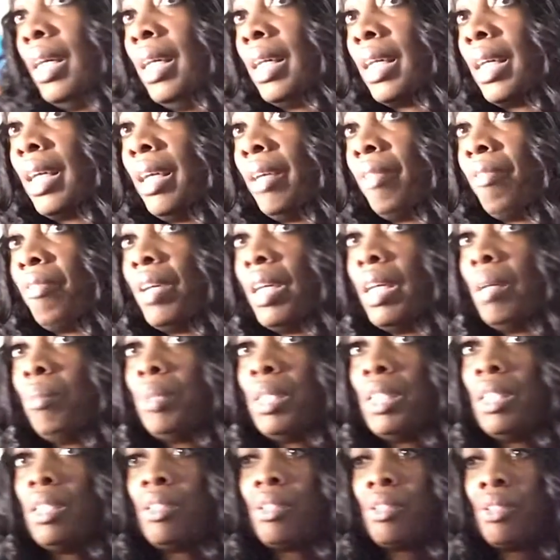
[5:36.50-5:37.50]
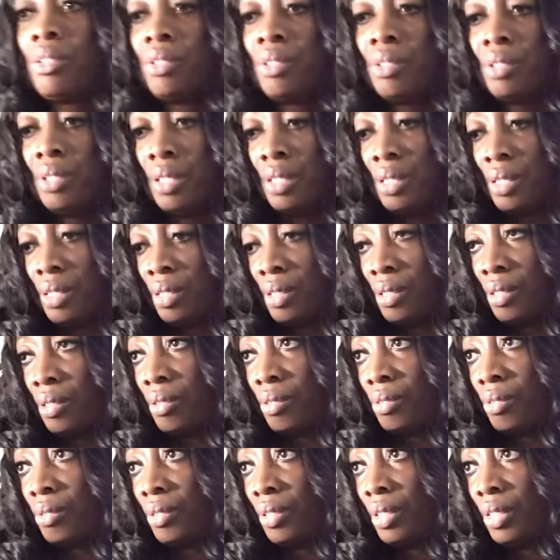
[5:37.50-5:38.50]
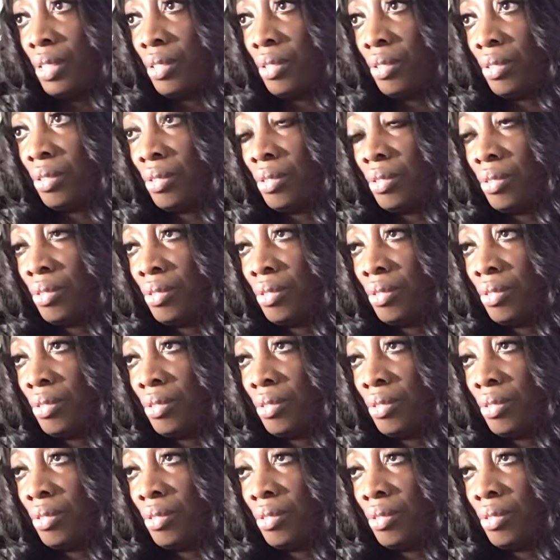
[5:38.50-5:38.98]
I can't find my other little